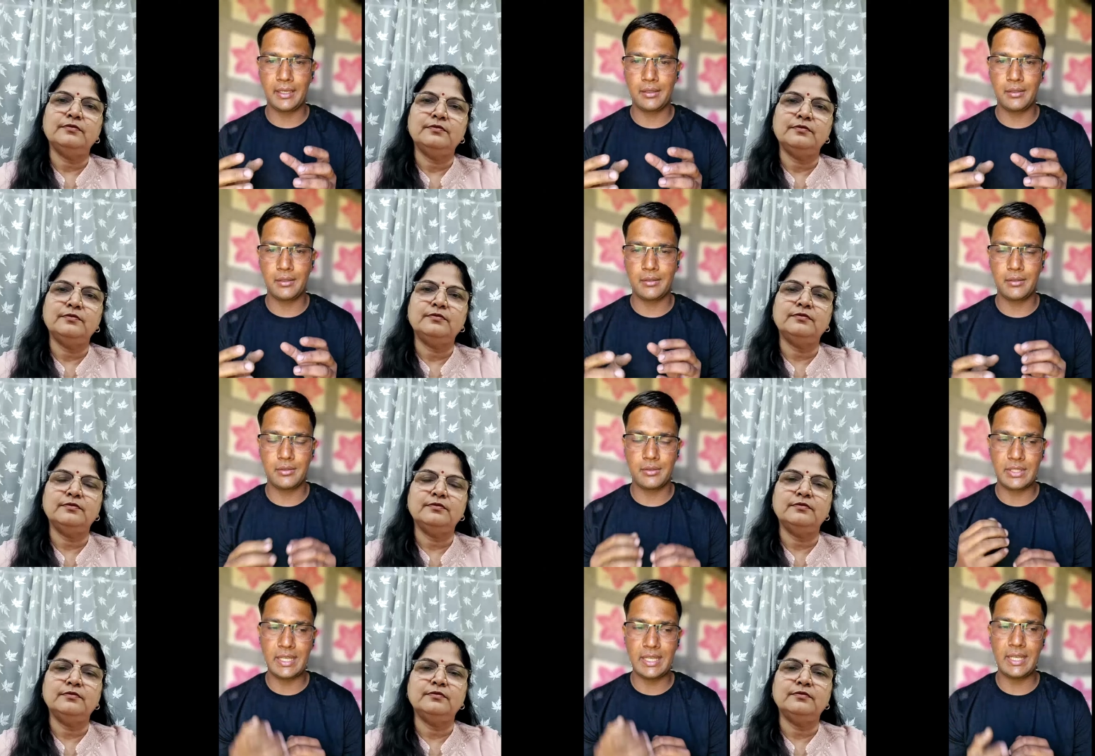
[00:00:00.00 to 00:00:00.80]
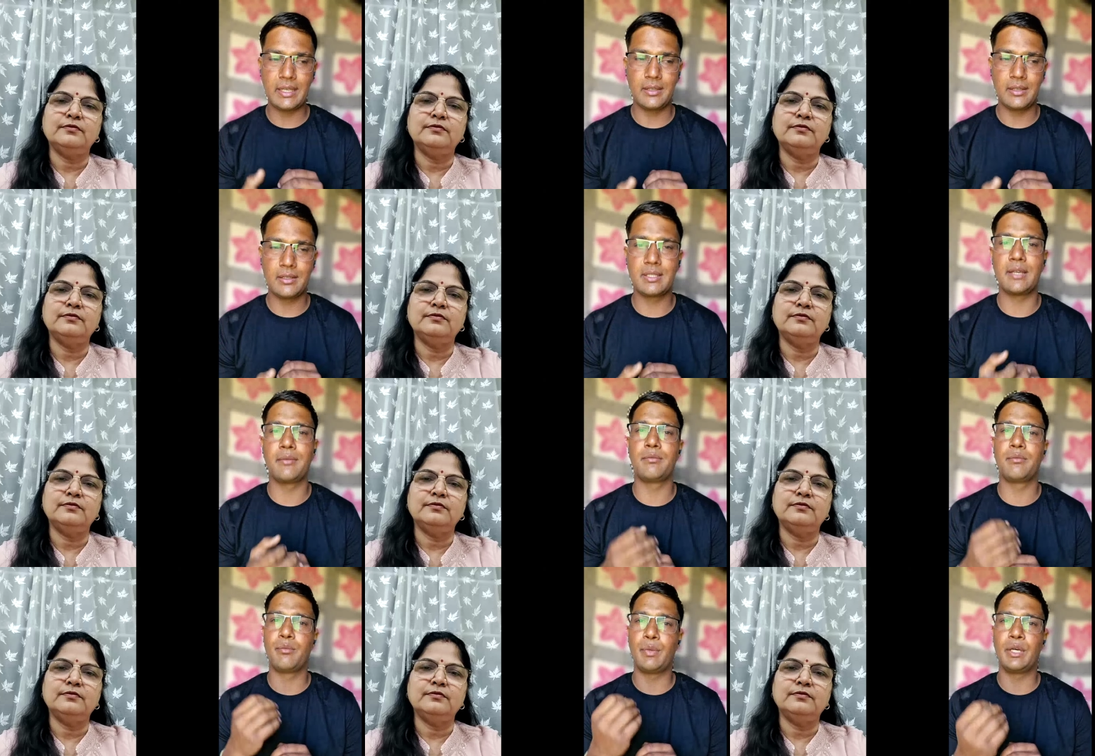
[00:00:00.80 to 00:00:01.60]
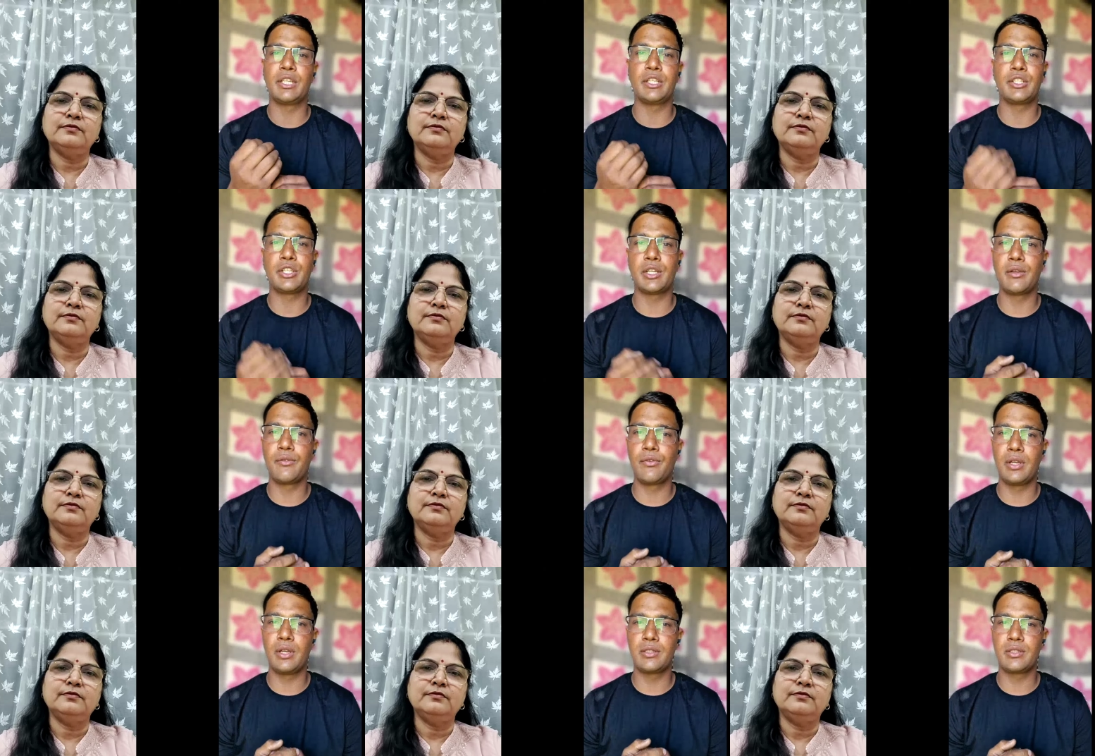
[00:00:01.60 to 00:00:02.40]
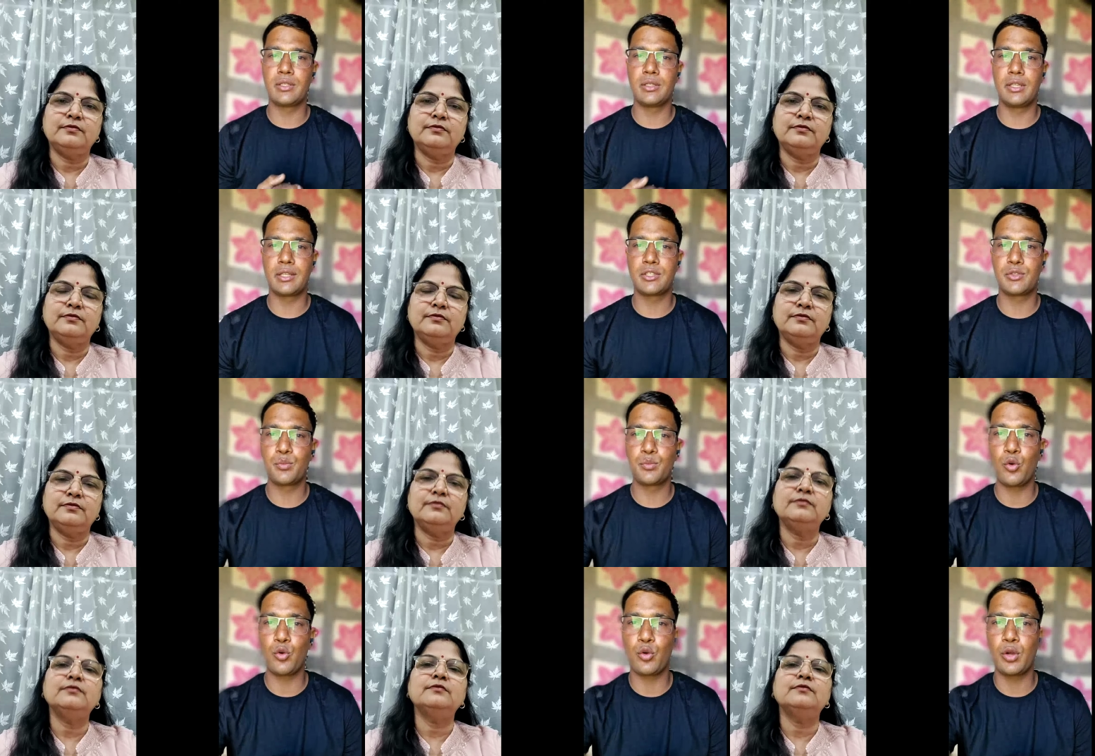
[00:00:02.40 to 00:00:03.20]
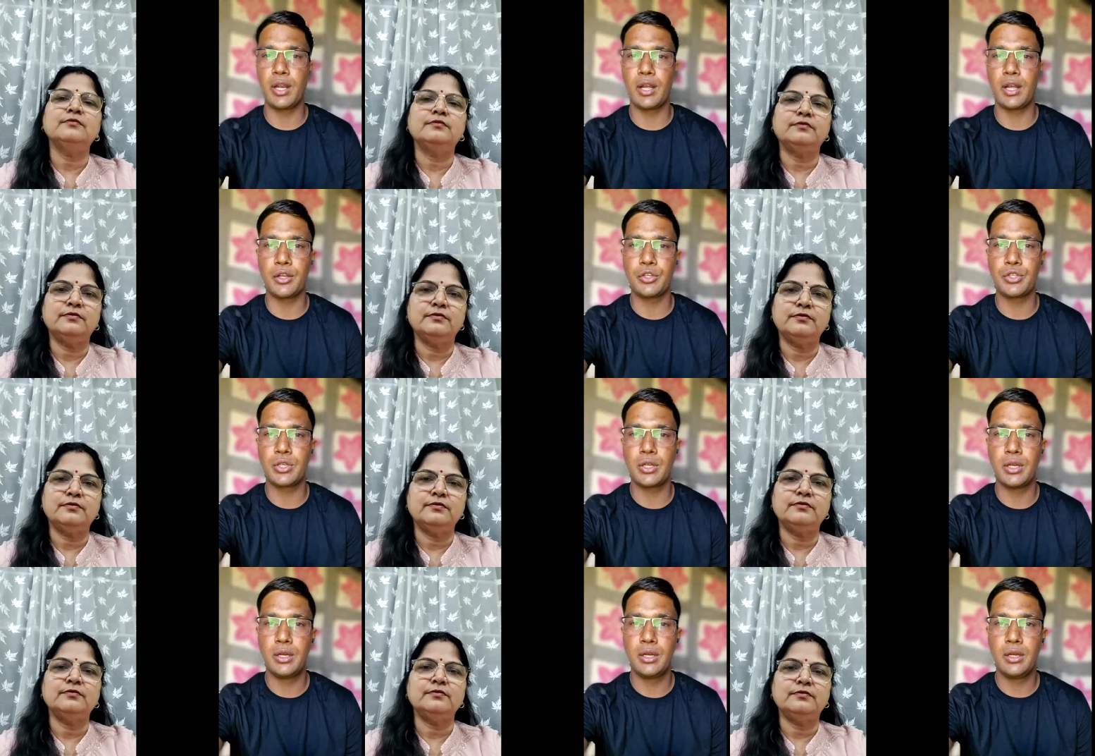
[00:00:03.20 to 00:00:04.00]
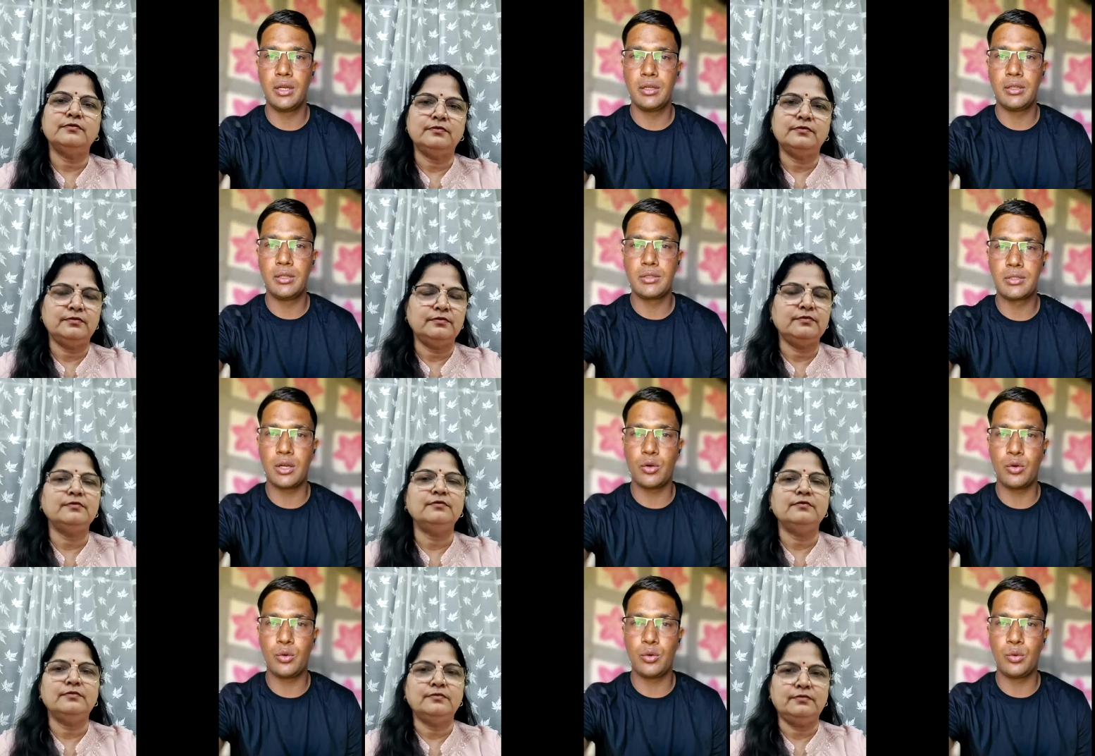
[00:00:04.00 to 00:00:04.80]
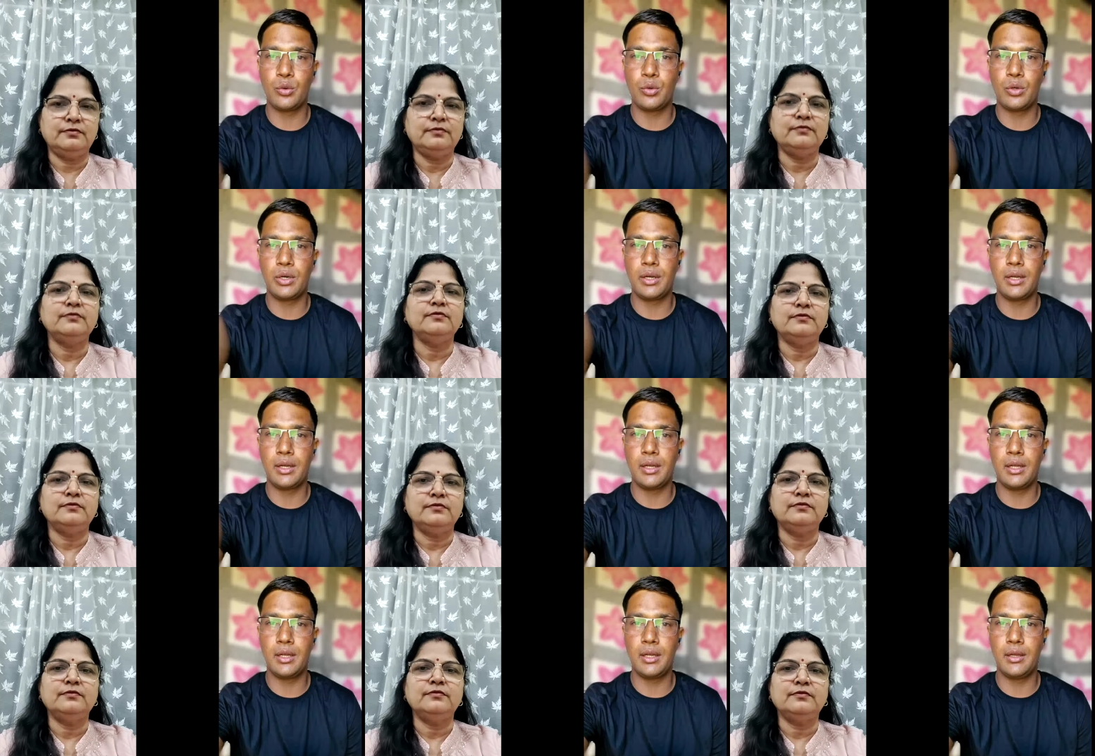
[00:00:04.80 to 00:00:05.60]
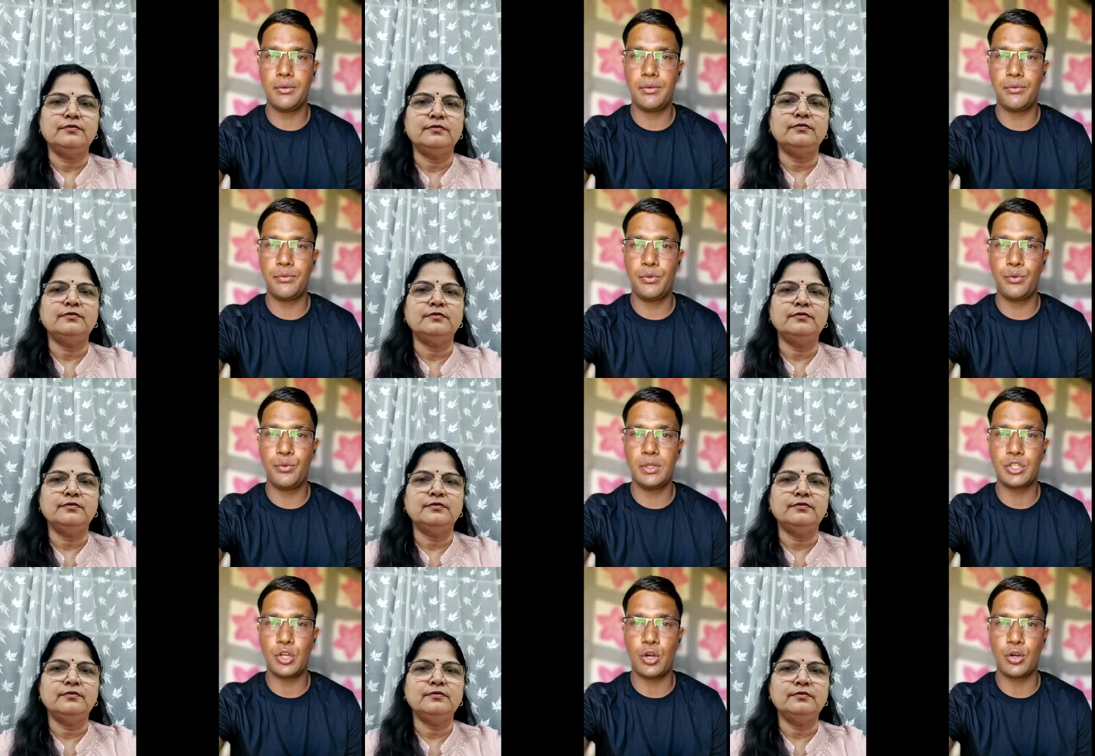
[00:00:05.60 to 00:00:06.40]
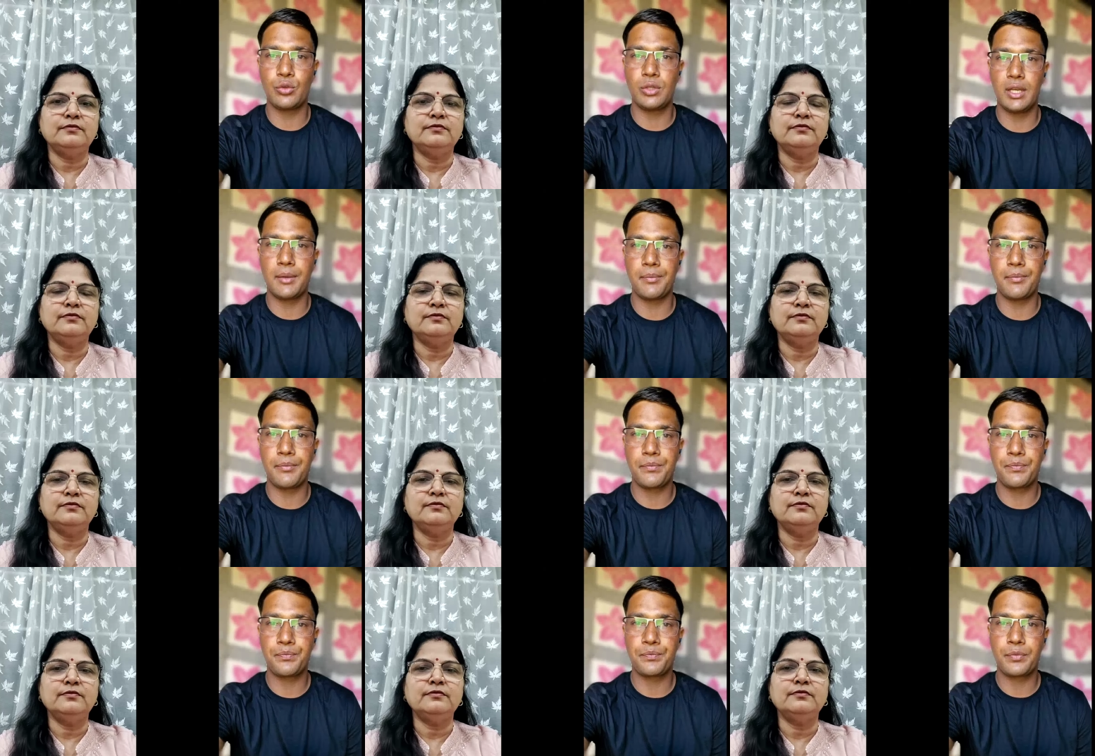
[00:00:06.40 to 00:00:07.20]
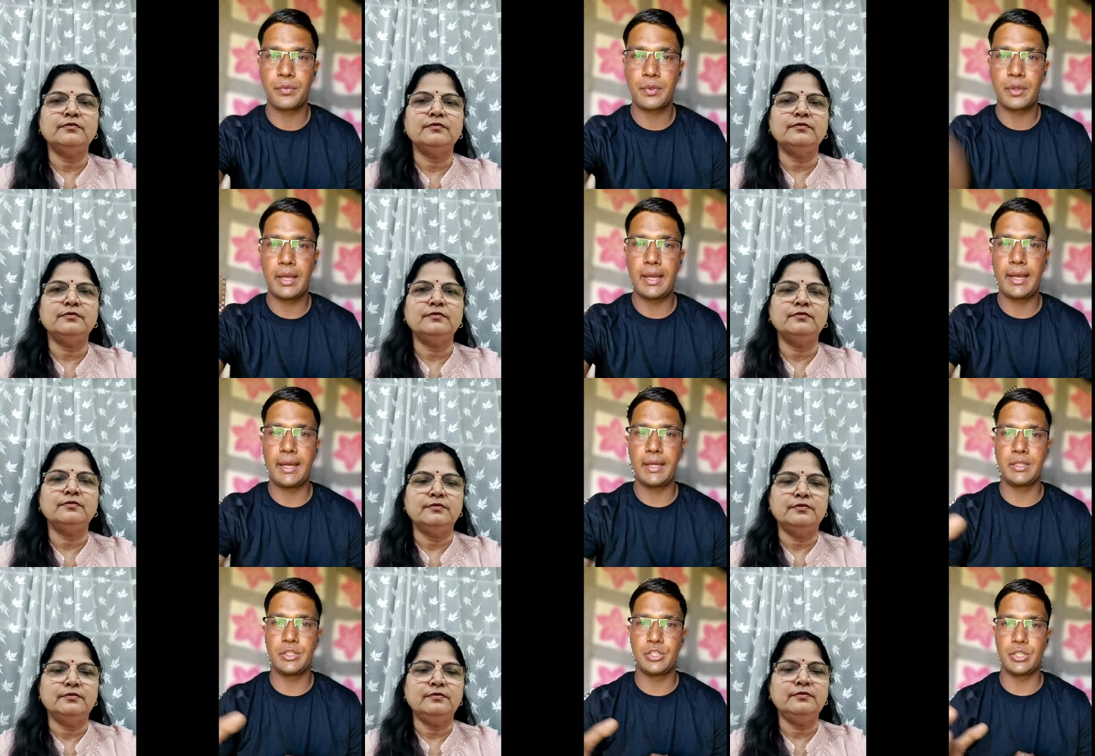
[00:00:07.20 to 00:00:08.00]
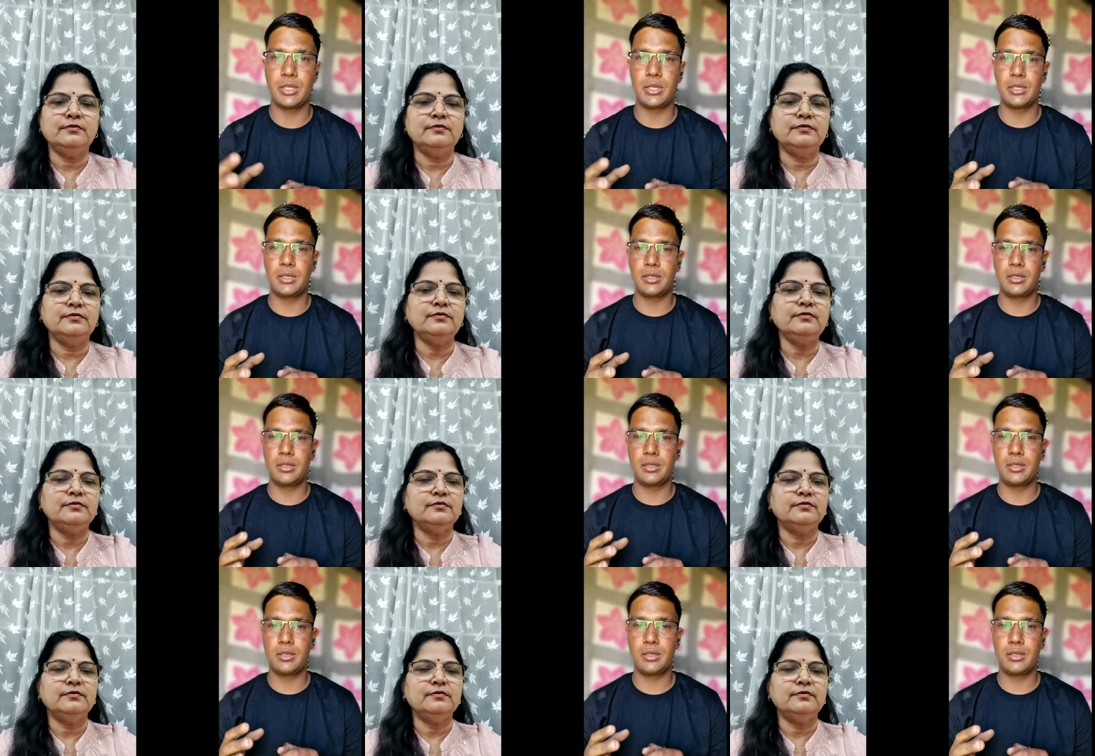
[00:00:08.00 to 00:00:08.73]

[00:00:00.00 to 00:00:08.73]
Speaker 1: can see some mother tongue influence in their spoken English. So, if you will talk to them, and mm-hmm.